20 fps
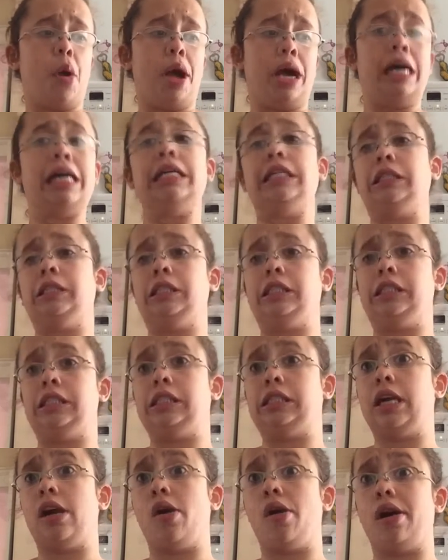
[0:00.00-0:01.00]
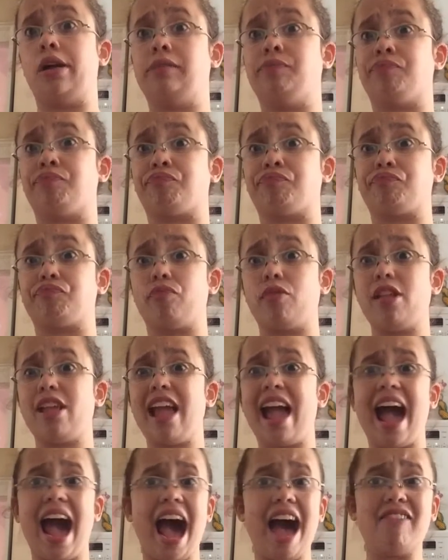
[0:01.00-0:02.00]

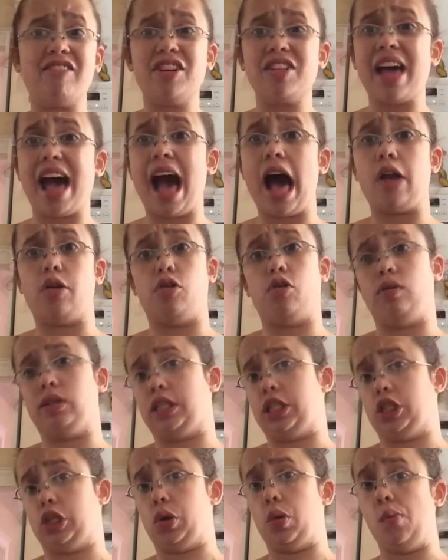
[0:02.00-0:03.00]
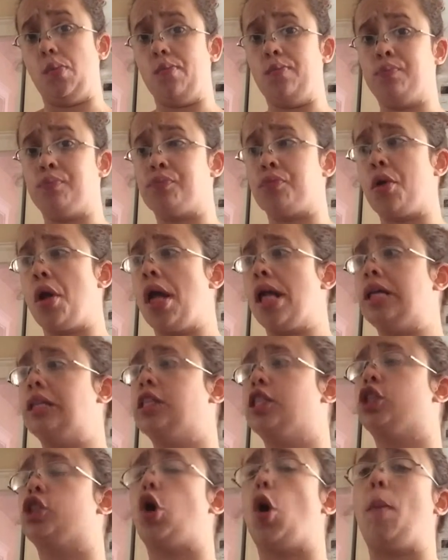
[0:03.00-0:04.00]
After that, I don't know what to do.
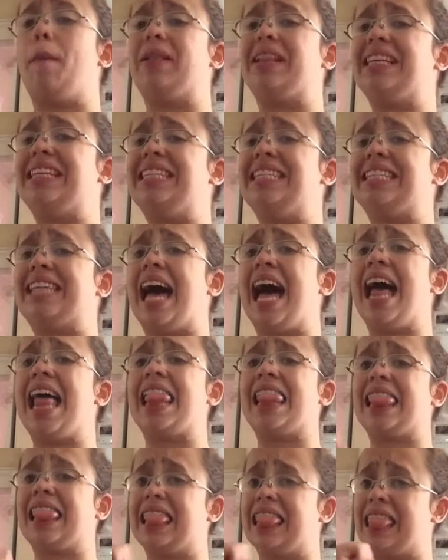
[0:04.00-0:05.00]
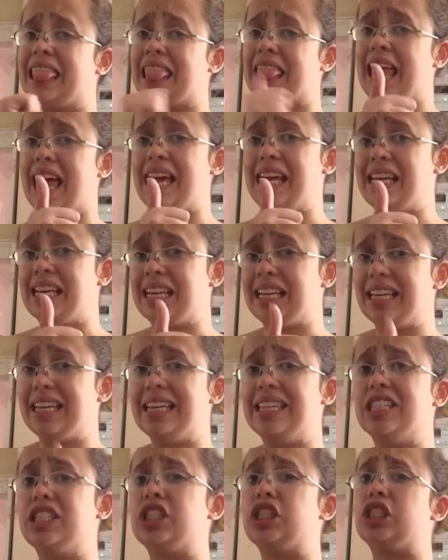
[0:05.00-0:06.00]
So please like,
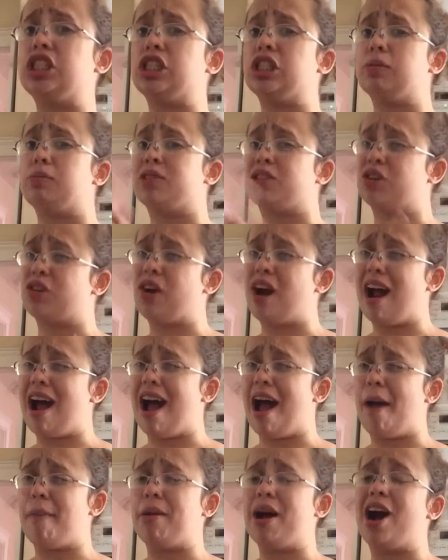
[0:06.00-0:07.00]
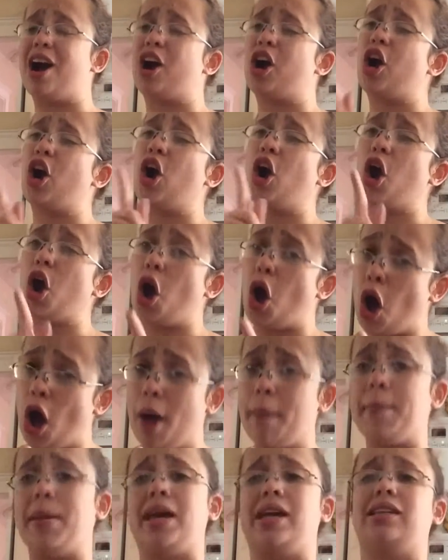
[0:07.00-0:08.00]
subscribe,
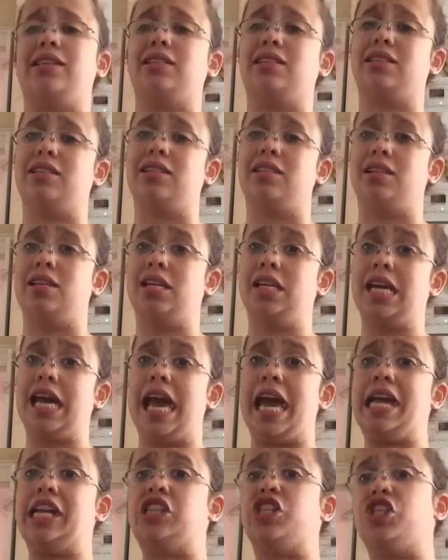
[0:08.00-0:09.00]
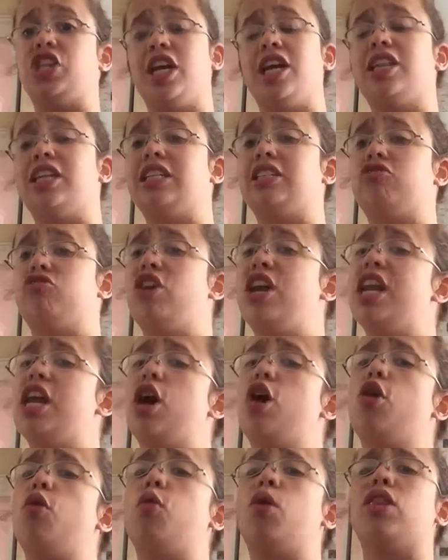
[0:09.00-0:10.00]
comment, and share this
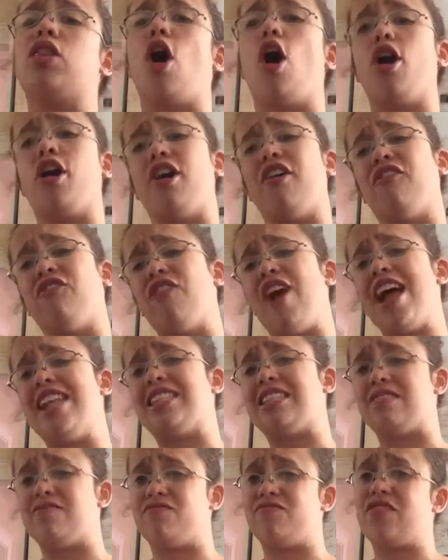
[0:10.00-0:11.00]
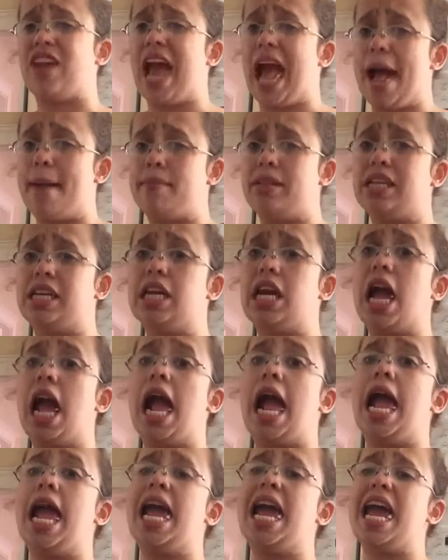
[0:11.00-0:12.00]
video with all your friends and family.
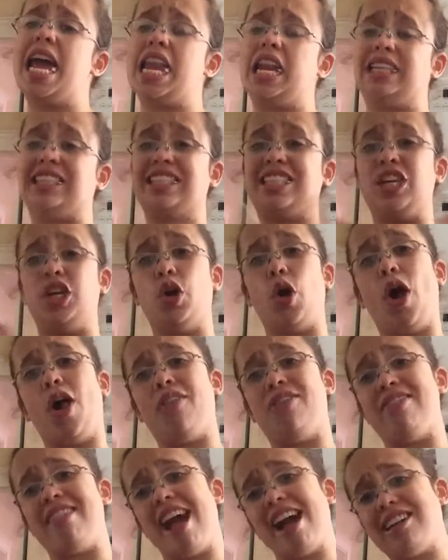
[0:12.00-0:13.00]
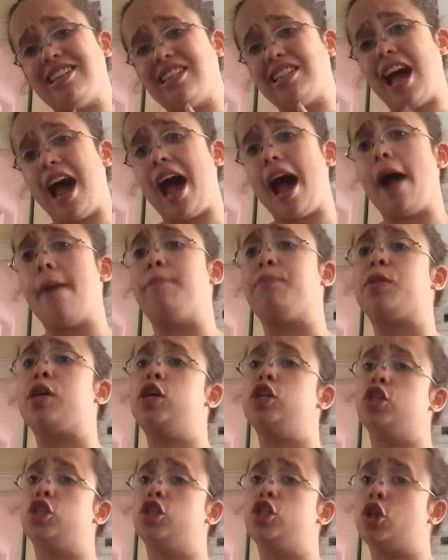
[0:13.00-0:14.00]
And I'll see you all next time.
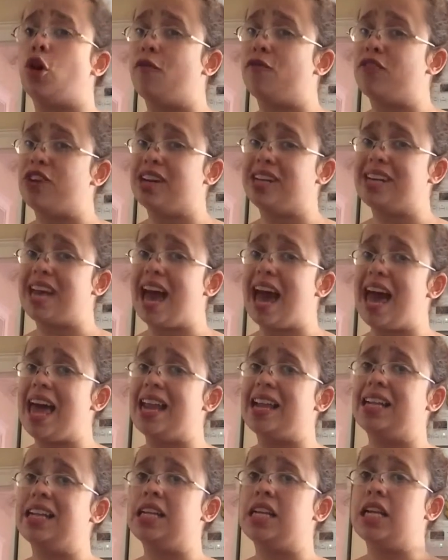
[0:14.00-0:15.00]
Don't forget,